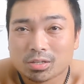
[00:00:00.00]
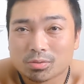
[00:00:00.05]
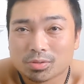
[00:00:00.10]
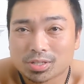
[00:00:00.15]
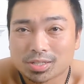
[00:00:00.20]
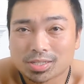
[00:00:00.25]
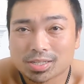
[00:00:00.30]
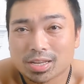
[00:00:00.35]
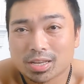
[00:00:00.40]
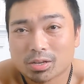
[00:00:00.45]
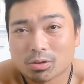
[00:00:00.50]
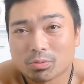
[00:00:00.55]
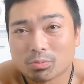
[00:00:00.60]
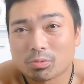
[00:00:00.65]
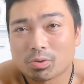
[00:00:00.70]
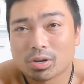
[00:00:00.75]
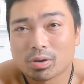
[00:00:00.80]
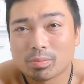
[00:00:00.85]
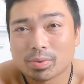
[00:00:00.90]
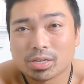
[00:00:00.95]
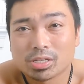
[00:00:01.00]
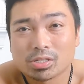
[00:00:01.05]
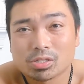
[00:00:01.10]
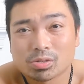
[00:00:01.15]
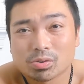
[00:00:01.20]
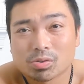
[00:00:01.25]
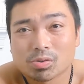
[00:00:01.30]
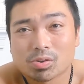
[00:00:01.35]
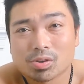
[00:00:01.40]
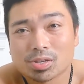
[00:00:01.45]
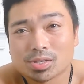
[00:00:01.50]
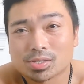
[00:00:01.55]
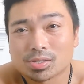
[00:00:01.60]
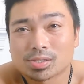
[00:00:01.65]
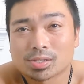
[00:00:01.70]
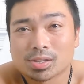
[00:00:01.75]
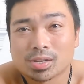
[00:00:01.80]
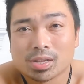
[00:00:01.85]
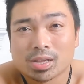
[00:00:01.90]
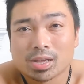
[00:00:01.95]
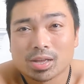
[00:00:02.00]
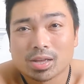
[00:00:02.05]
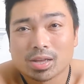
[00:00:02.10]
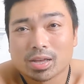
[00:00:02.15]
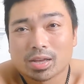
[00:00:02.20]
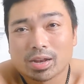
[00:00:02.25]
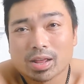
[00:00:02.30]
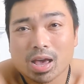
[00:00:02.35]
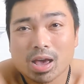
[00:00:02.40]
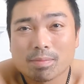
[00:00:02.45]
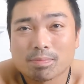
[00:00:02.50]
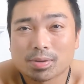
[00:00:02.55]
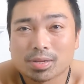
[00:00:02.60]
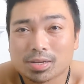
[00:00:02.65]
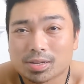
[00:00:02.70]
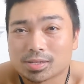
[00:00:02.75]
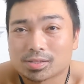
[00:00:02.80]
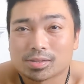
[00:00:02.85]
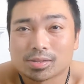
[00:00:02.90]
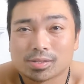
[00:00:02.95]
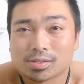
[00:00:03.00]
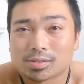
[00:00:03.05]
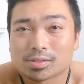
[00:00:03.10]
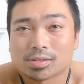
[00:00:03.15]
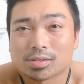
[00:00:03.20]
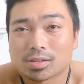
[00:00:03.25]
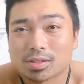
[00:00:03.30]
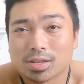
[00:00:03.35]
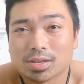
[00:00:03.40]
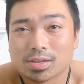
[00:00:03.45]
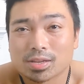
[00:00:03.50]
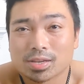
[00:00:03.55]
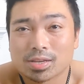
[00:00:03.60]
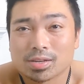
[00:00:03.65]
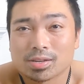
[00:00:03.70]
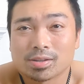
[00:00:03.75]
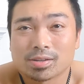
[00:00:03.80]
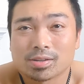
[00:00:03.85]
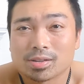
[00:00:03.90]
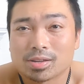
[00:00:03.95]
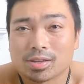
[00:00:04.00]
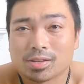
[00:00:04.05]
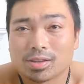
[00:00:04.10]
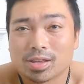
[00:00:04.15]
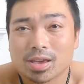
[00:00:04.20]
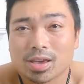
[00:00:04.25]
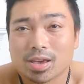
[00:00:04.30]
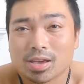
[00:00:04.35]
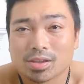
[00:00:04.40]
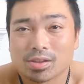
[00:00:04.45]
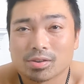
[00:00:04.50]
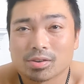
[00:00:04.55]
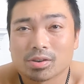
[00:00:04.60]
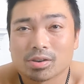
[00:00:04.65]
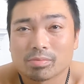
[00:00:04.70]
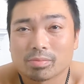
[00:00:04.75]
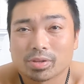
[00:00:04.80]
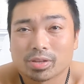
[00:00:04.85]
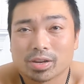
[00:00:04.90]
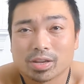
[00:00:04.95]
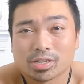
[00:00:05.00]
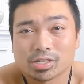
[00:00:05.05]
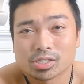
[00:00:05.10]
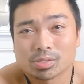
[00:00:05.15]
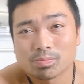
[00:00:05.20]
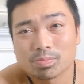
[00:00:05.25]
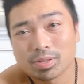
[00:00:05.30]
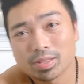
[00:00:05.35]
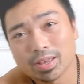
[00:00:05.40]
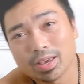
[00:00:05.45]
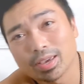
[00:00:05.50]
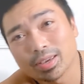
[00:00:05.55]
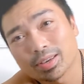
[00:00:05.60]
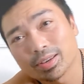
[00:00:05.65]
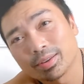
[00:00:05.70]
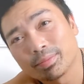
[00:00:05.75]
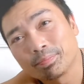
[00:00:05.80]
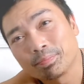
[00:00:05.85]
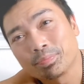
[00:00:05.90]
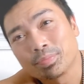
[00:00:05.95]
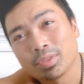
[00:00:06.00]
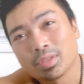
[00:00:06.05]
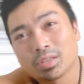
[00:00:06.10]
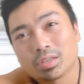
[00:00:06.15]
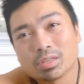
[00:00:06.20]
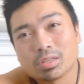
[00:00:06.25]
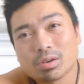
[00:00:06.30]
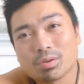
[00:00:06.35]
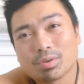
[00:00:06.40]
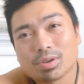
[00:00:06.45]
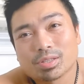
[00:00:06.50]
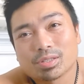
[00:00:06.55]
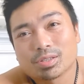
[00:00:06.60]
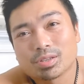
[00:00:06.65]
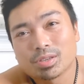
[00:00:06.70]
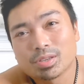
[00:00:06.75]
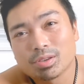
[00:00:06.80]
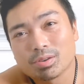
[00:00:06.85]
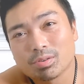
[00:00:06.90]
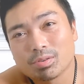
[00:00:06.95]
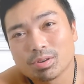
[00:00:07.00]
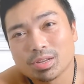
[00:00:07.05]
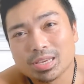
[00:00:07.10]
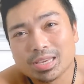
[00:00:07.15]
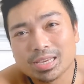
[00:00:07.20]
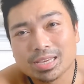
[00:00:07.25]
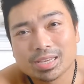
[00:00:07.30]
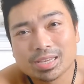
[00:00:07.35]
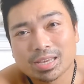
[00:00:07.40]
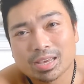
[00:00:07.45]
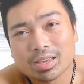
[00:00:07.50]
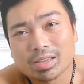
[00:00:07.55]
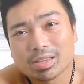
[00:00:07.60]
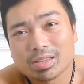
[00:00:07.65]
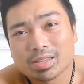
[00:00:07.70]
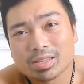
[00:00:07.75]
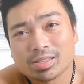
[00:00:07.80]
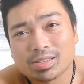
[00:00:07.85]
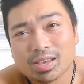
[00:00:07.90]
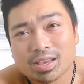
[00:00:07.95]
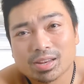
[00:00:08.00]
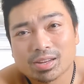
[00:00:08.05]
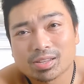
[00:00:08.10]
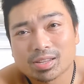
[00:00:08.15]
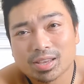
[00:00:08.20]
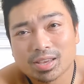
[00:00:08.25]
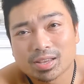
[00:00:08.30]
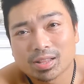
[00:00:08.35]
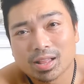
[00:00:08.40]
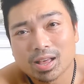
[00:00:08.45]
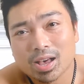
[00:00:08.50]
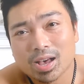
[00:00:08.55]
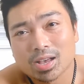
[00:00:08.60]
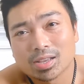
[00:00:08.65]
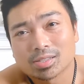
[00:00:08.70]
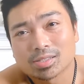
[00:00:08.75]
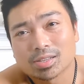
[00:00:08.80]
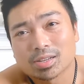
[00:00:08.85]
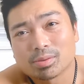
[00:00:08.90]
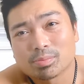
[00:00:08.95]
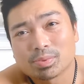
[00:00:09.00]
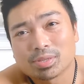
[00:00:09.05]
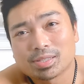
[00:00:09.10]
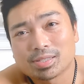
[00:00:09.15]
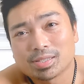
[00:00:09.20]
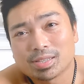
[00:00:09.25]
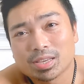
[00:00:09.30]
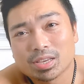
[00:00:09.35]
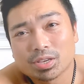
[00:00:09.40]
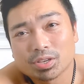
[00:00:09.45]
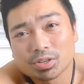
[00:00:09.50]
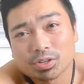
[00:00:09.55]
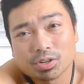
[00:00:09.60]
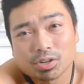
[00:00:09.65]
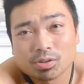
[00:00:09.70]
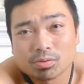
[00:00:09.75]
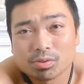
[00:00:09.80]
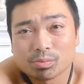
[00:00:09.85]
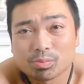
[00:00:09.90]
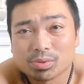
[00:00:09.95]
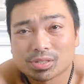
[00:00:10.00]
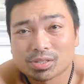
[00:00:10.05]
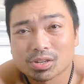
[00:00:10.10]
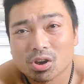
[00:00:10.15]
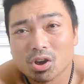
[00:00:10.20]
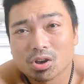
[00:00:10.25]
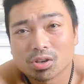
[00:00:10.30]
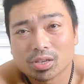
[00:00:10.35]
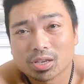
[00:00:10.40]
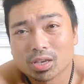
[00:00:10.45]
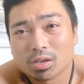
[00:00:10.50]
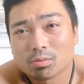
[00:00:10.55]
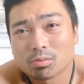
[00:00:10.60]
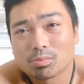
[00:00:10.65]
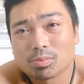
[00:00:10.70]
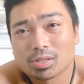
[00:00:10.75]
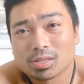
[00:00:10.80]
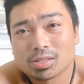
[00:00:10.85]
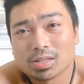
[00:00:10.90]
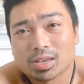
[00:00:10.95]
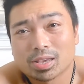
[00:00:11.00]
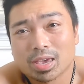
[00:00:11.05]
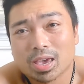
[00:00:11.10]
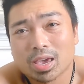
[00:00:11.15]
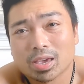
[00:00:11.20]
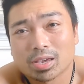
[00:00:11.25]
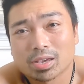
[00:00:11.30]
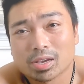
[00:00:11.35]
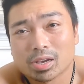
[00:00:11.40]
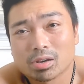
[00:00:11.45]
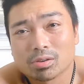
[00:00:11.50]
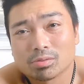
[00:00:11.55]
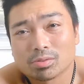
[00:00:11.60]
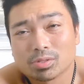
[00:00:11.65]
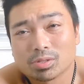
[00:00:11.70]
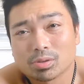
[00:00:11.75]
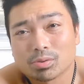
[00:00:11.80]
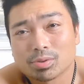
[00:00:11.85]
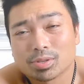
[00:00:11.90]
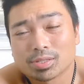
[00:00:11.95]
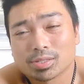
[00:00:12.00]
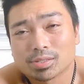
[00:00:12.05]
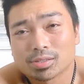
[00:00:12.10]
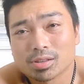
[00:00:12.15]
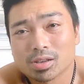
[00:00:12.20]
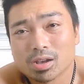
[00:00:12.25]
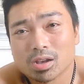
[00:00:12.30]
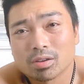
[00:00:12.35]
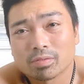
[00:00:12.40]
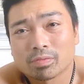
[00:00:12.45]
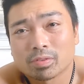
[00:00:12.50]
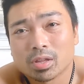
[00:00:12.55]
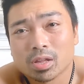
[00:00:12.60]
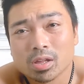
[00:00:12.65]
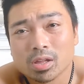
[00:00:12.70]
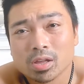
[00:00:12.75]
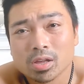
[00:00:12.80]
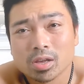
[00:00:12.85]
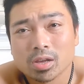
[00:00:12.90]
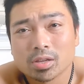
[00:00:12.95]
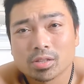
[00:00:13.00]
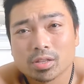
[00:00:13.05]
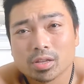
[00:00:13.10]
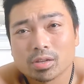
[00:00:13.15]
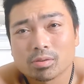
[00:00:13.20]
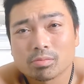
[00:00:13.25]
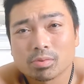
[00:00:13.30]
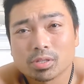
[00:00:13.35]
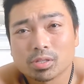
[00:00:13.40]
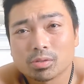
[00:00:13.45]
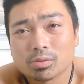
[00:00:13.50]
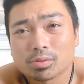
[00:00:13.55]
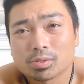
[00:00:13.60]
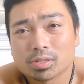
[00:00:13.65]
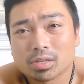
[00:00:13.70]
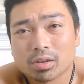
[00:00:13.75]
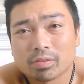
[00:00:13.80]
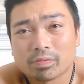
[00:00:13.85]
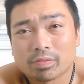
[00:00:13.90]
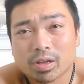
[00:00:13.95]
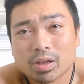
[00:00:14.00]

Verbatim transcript: she was like one of my joys and happinesses like in a day you know i mean i'd just be like going to uni, a day-to-day class, I'd be seeing her, we'd be talking, we'd be like hanging out and doing stuff, and then we'd do stuff